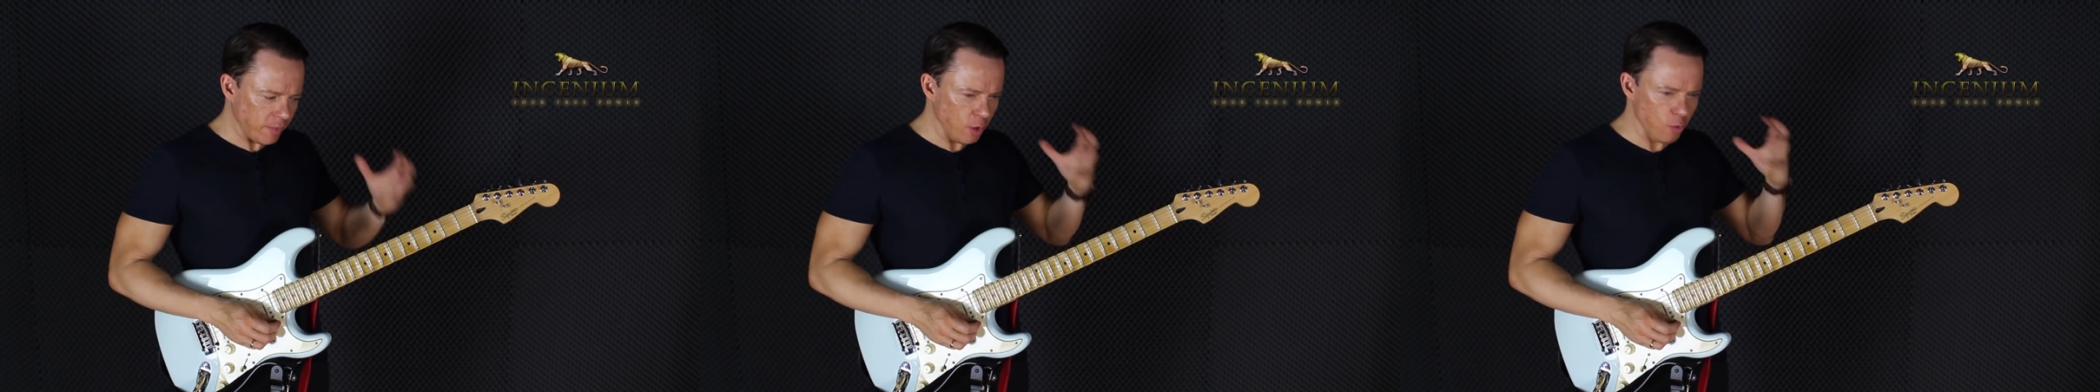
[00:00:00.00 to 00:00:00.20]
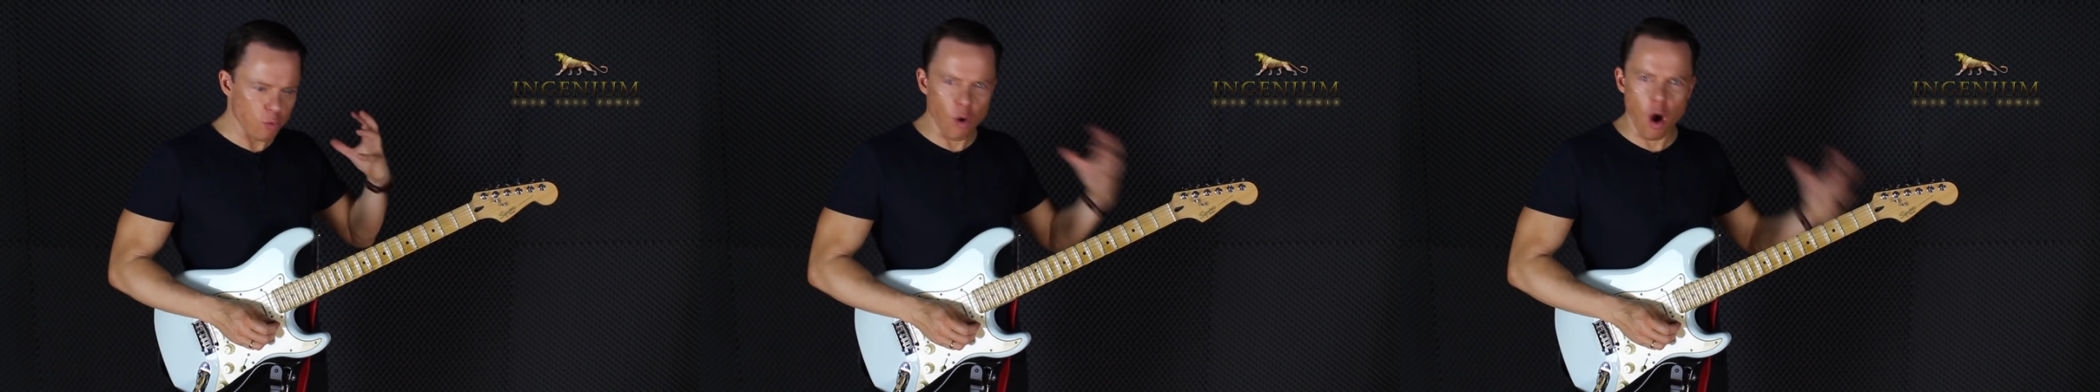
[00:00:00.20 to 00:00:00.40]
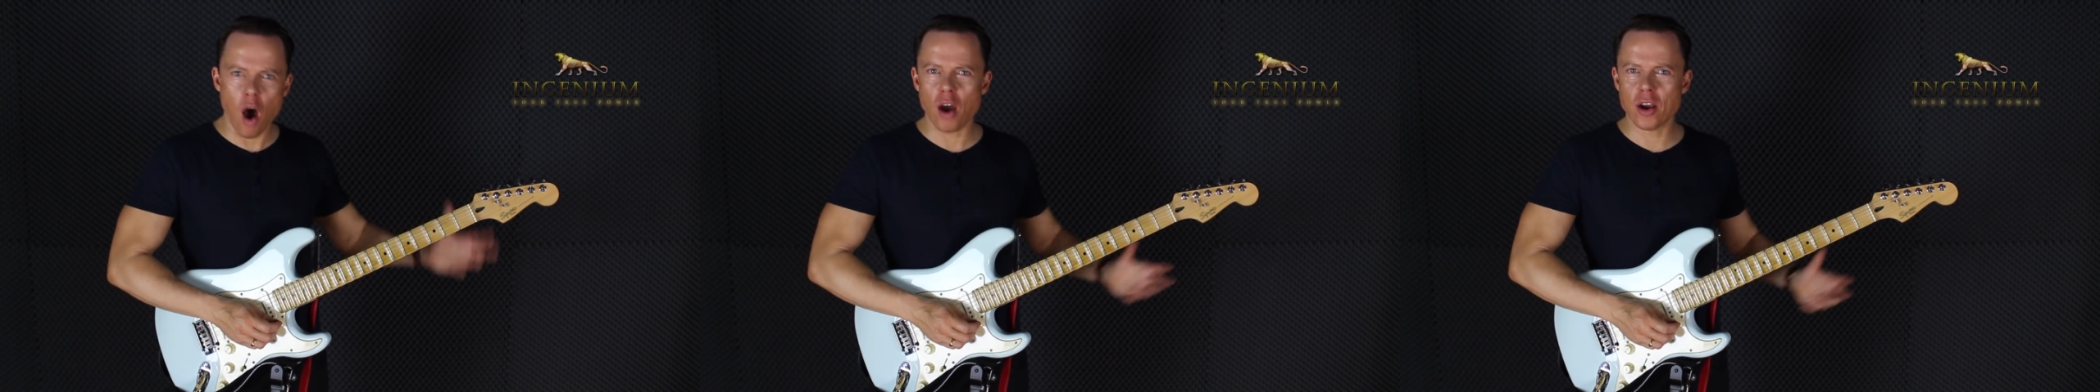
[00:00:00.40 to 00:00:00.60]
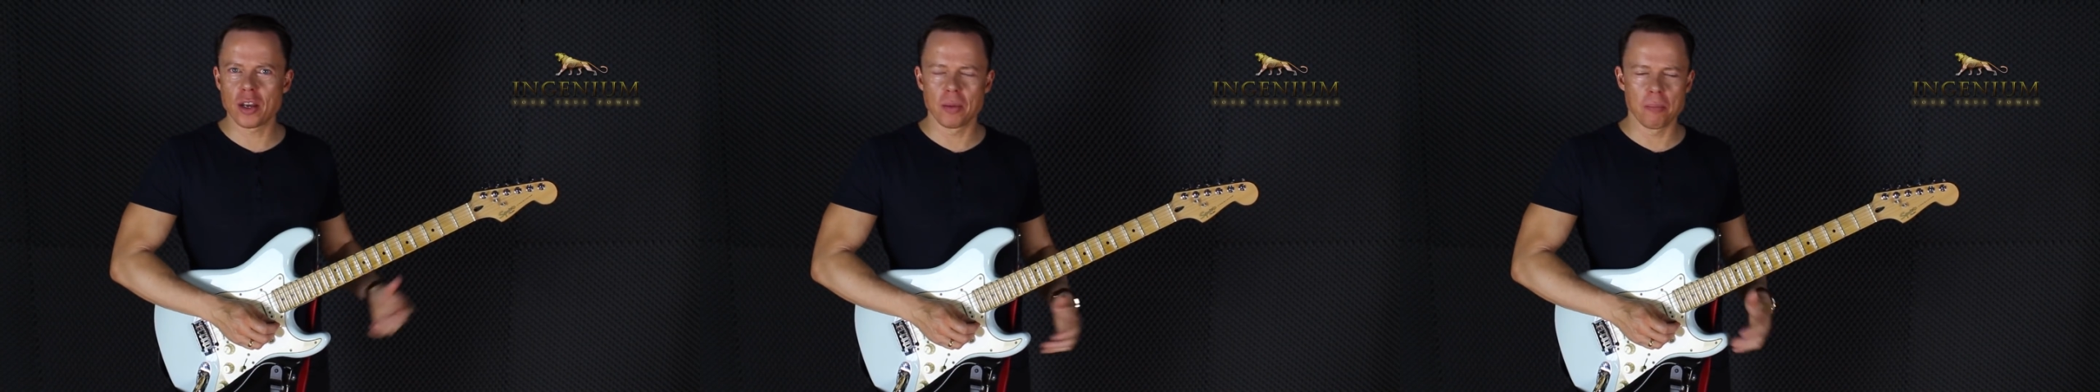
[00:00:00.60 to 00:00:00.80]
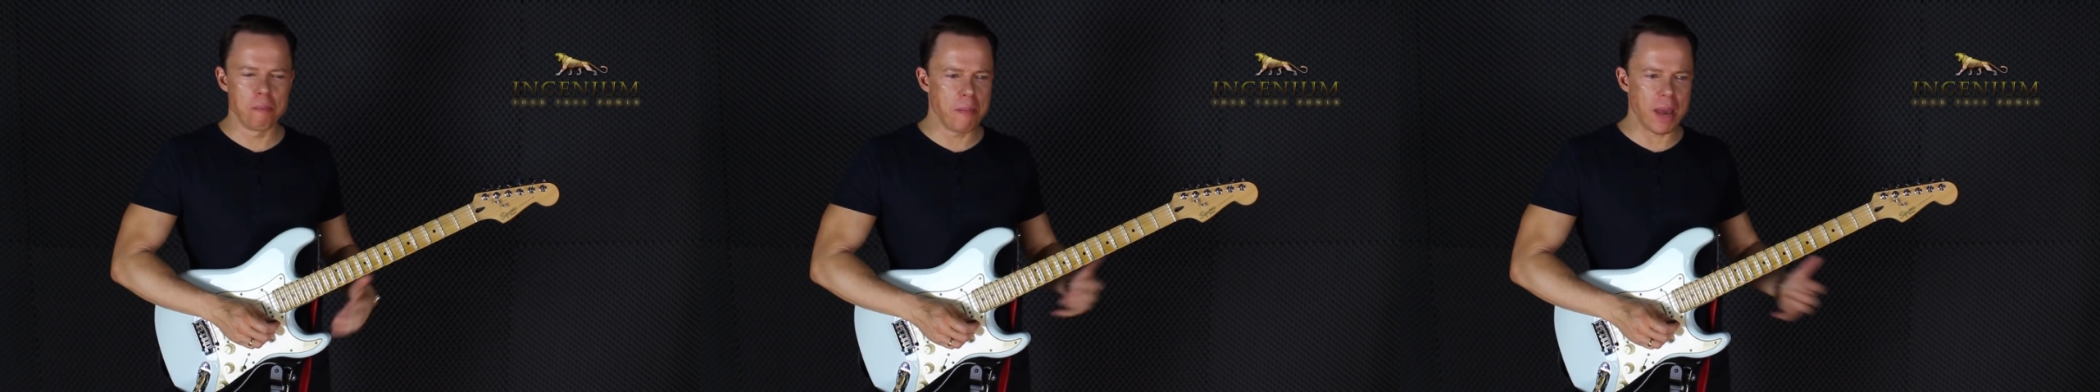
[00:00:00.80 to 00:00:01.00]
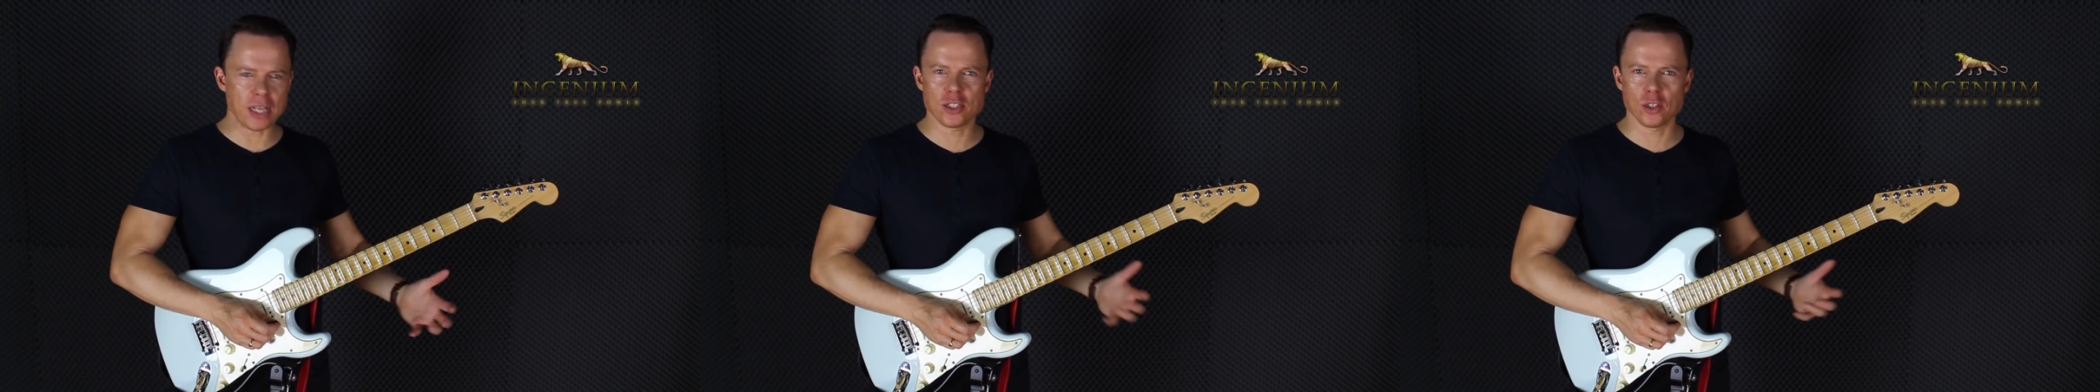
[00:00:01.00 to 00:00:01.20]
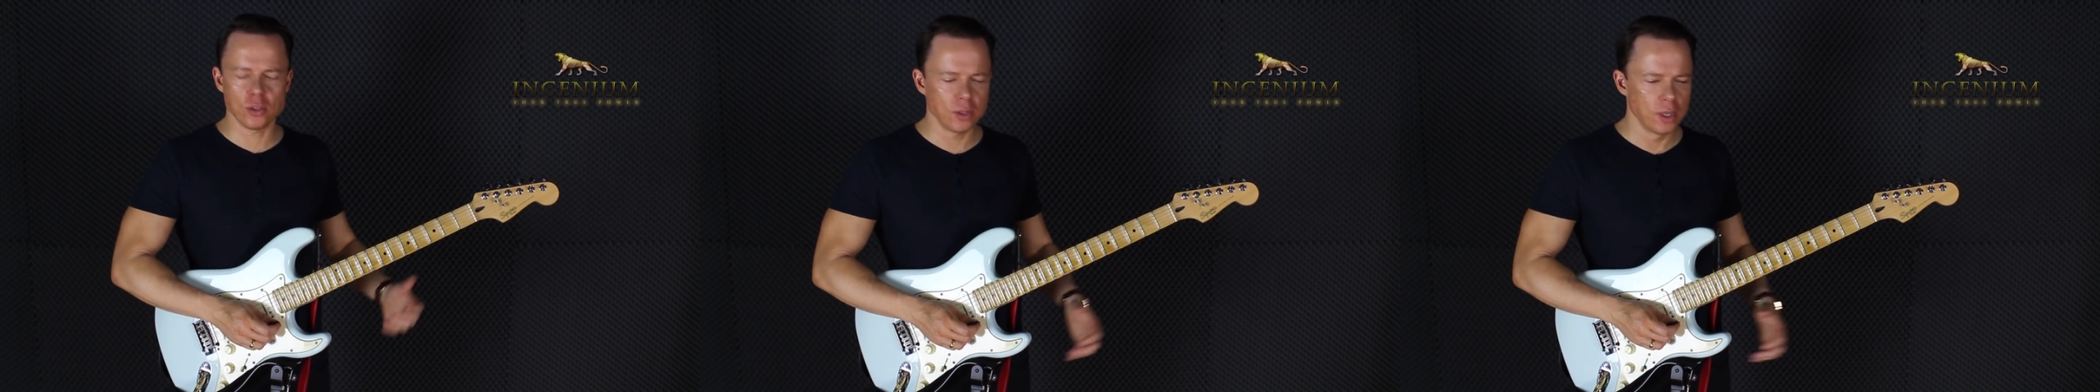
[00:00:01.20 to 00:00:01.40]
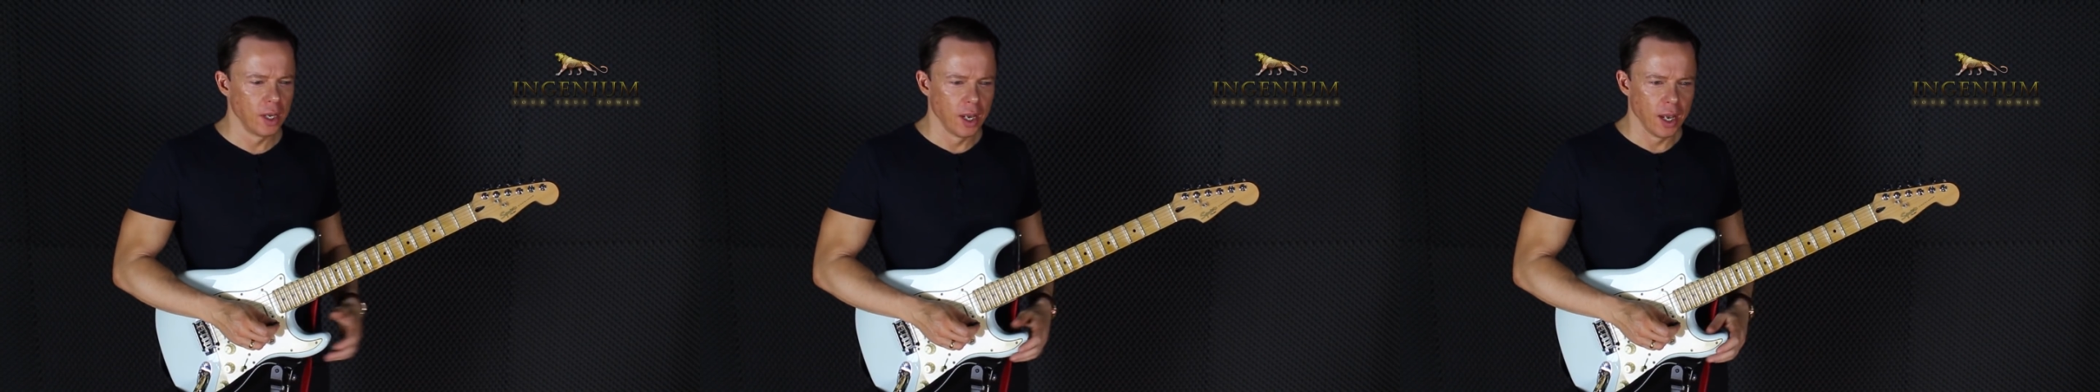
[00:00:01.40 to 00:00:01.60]
rock,
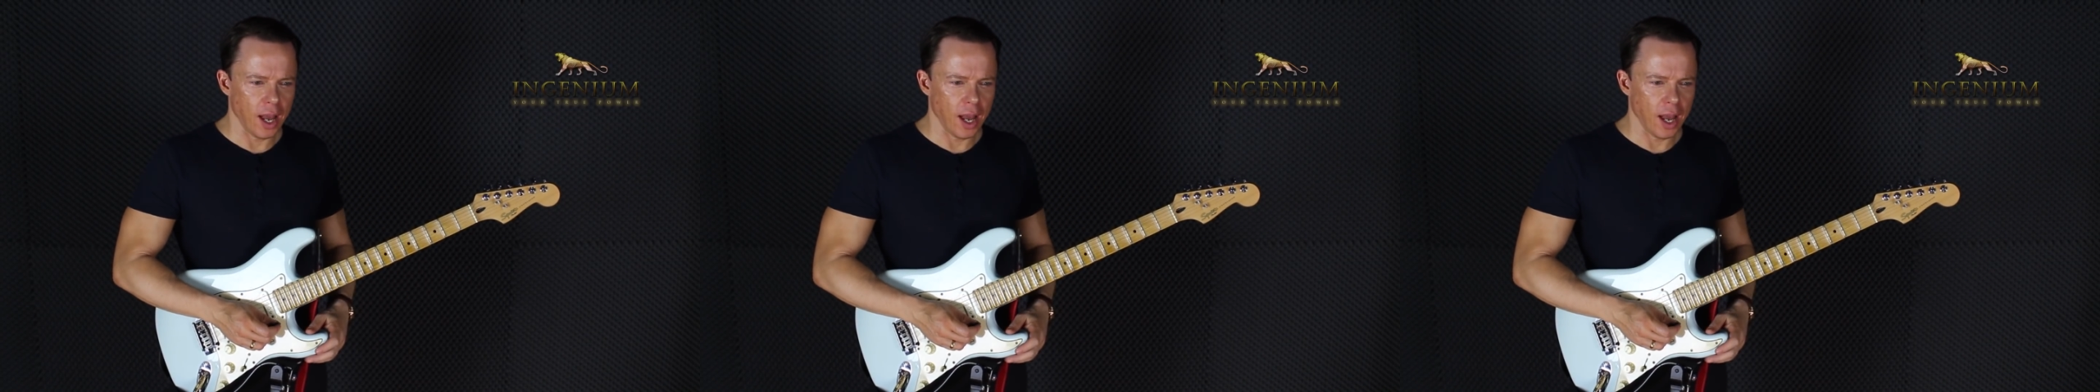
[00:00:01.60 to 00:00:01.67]
metal,